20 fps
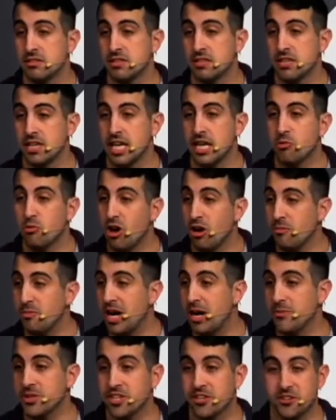He walked by
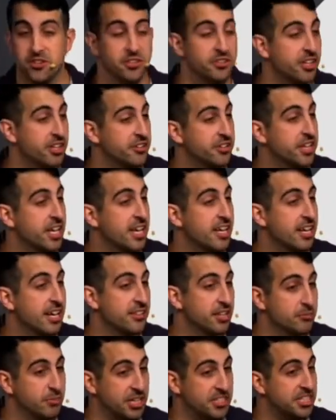me the other day, and I
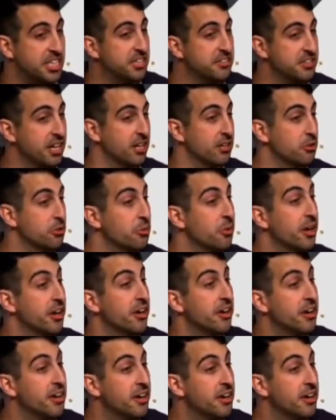think my teeth got a little whiter.